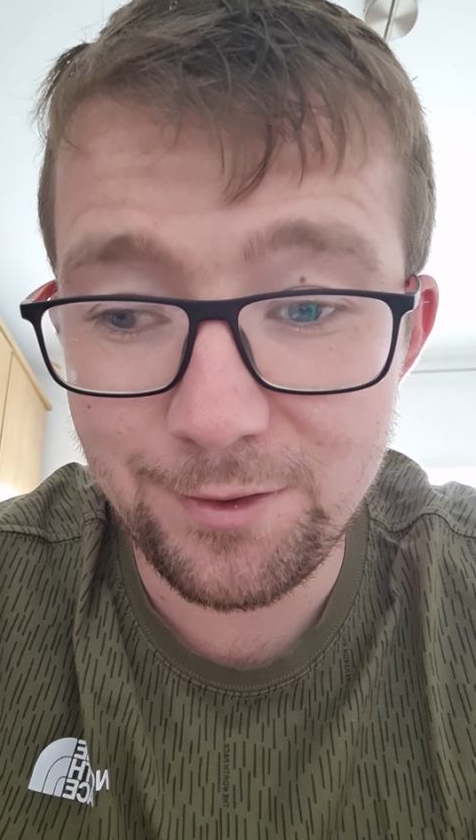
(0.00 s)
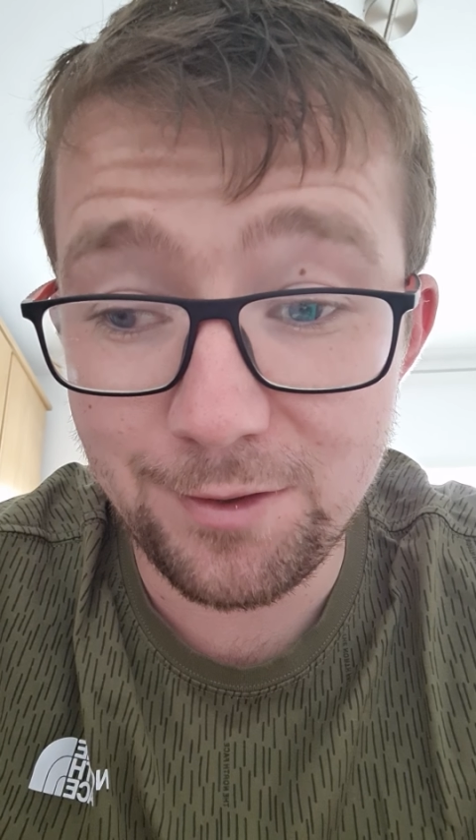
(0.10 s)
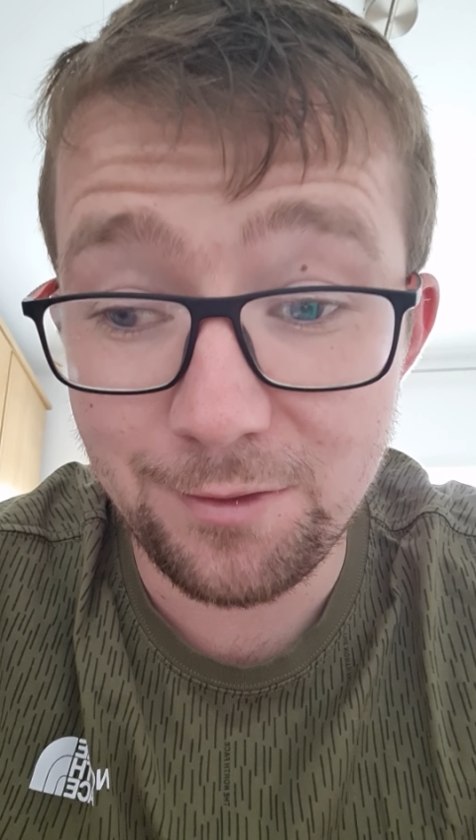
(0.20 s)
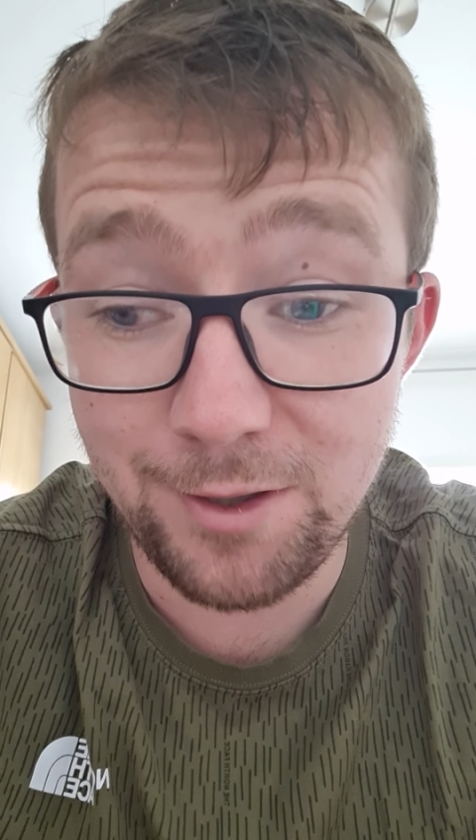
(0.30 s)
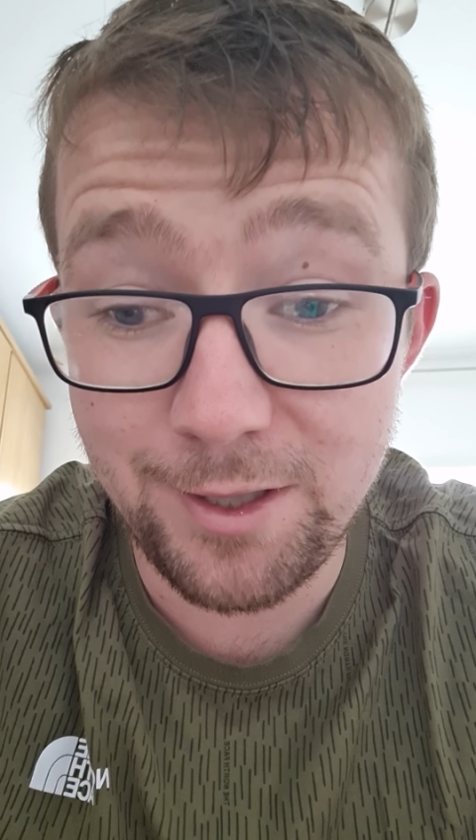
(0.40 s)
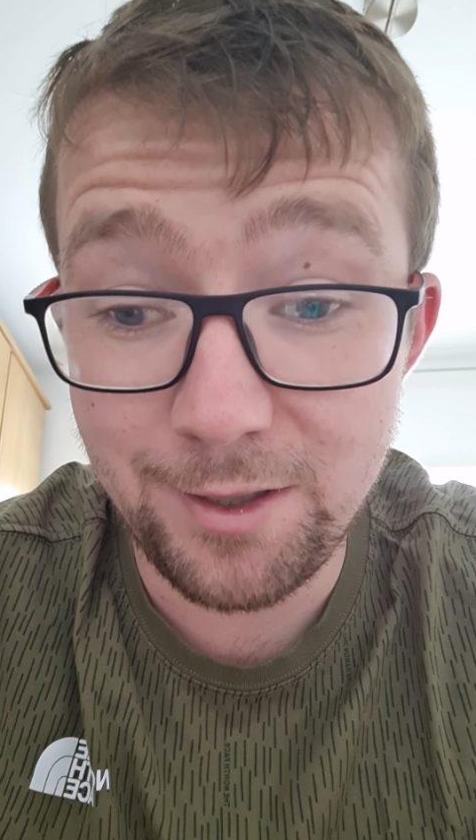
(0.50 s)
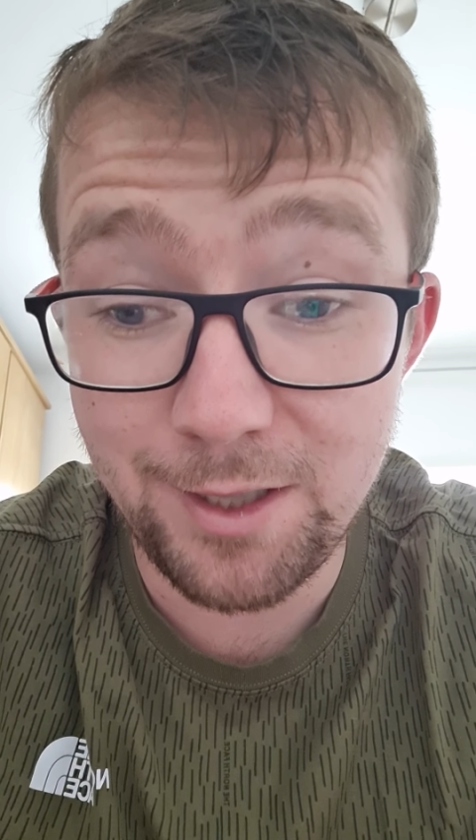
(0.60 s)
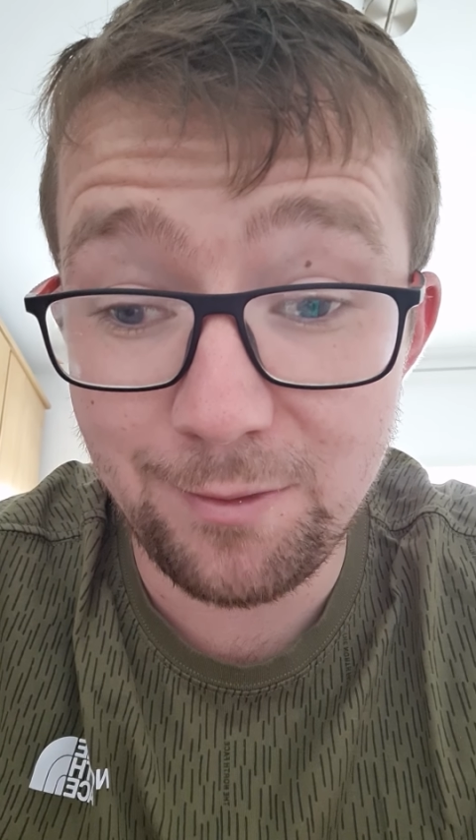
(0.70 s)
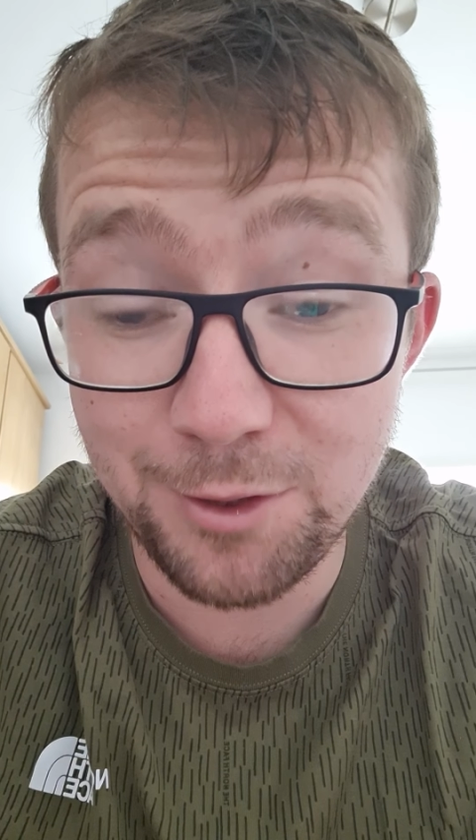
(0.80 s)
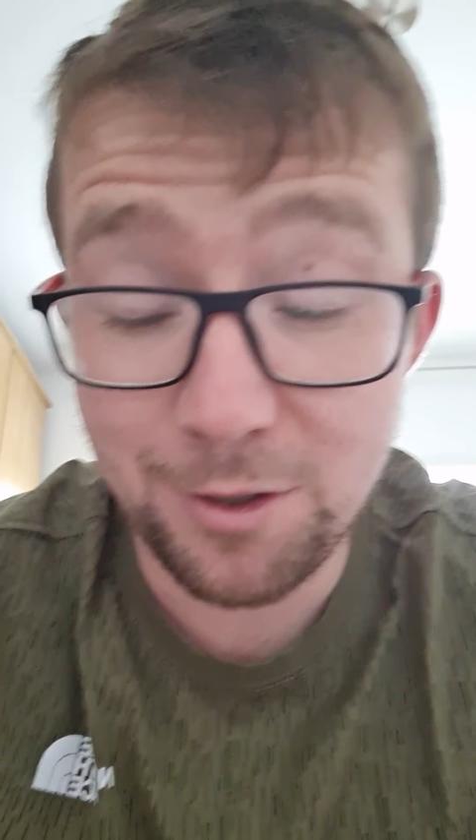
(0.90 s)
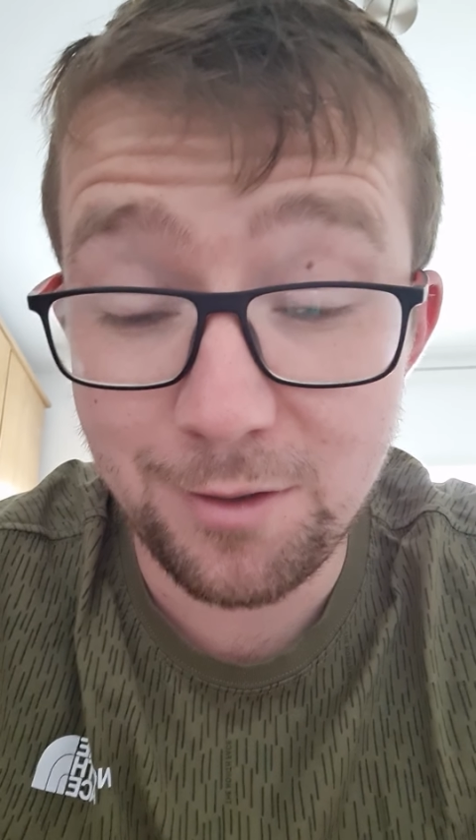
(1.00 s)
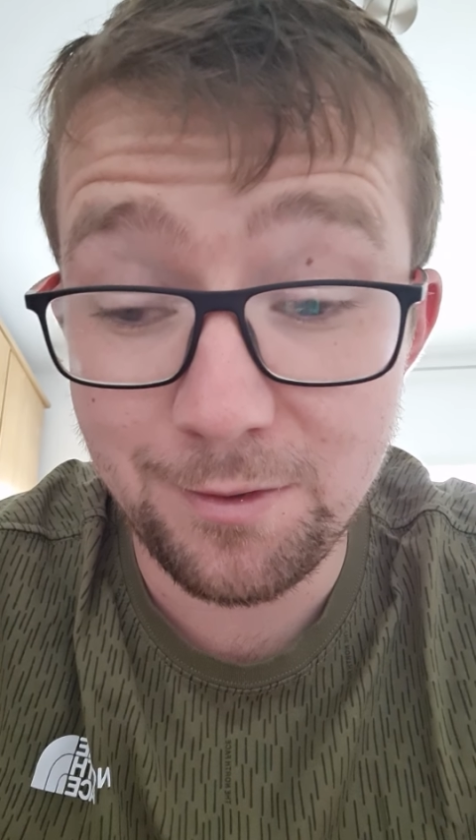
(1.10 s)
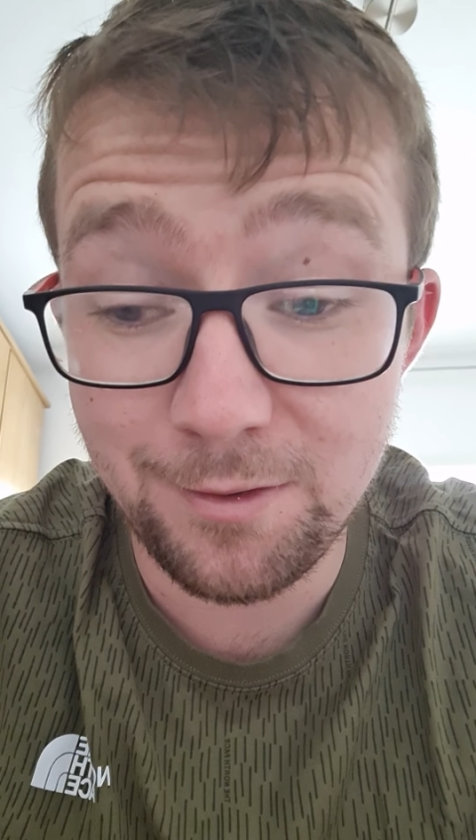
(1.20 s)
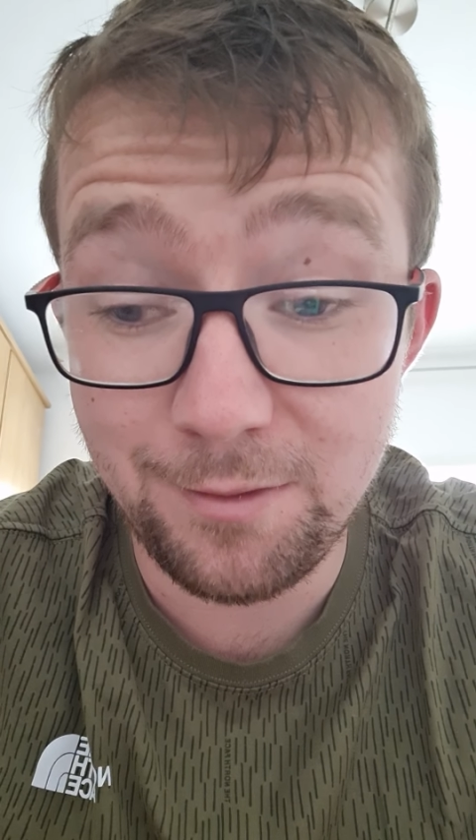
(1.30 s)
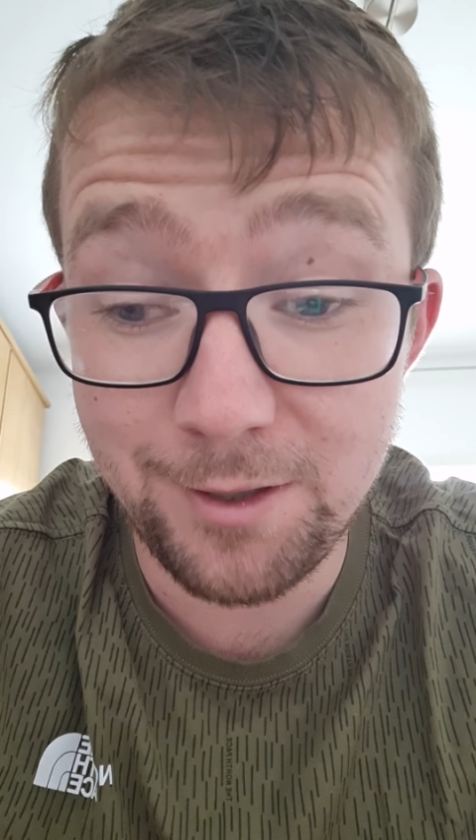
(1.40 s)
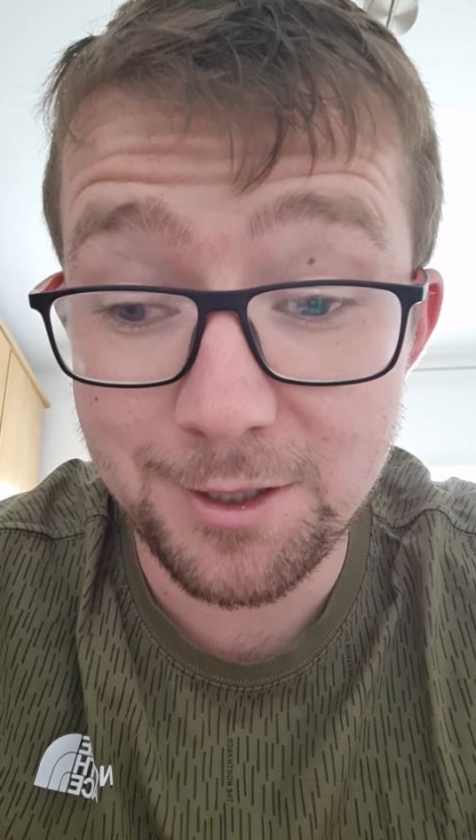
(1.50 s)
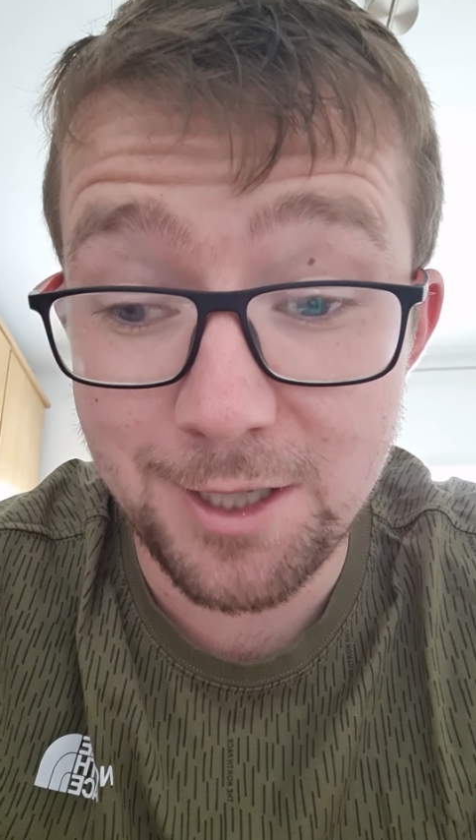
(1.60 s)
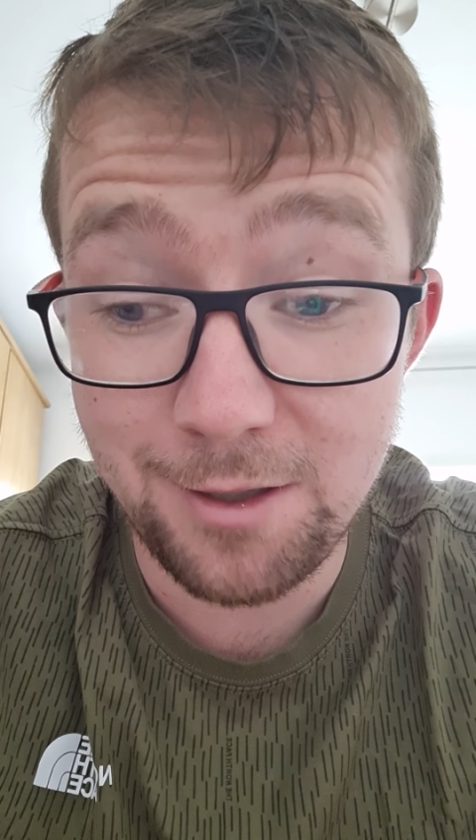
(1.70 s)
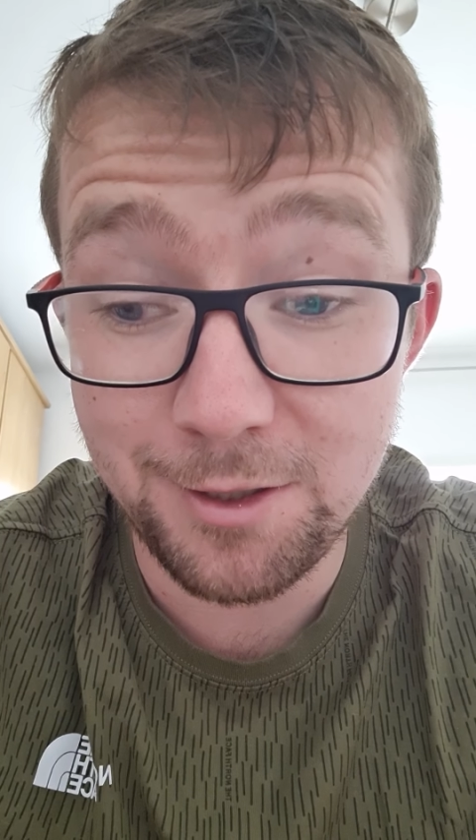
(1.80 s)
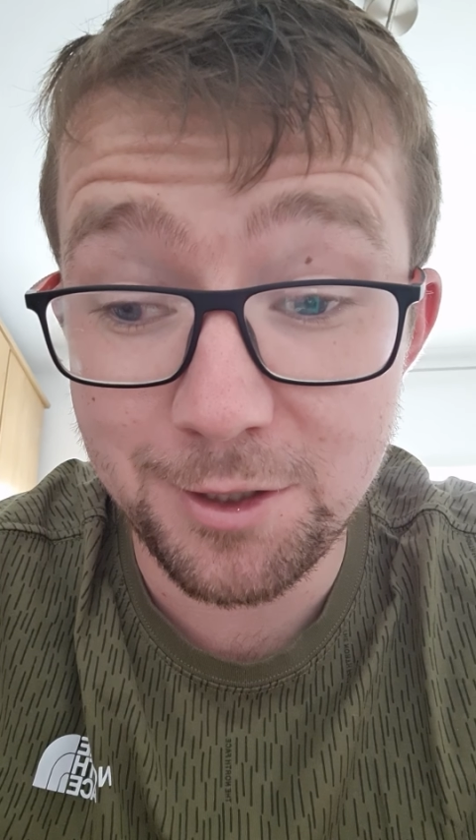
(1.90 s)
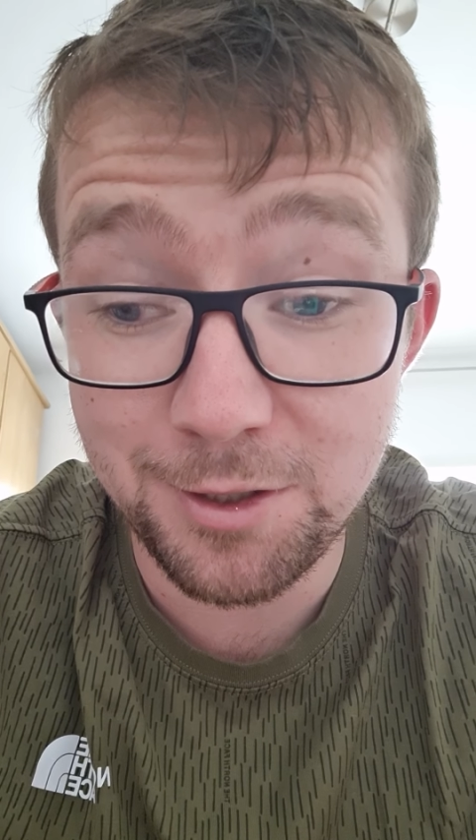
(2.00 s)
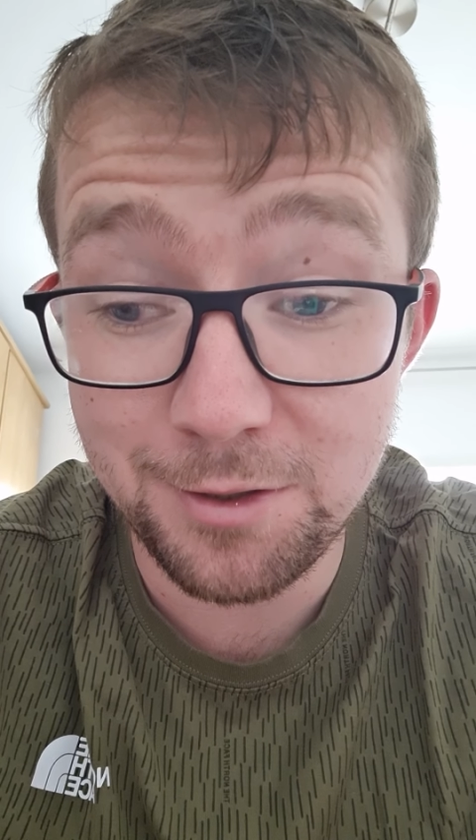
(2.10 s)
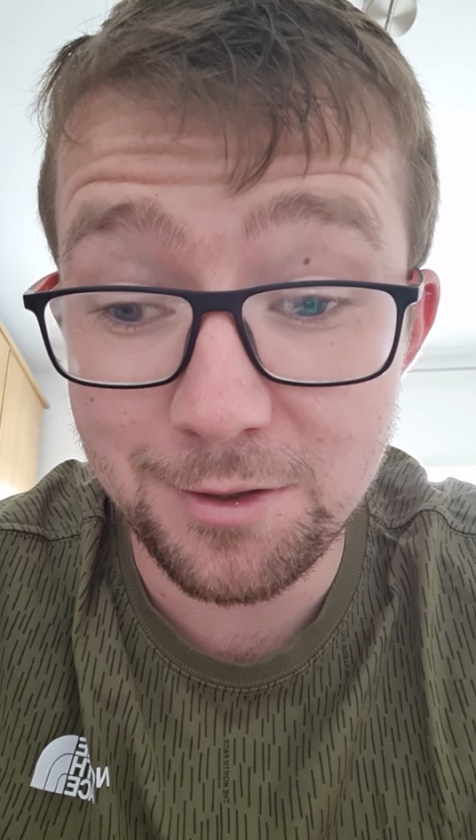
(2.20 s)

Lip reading: So I think they came up short because they weren't challenged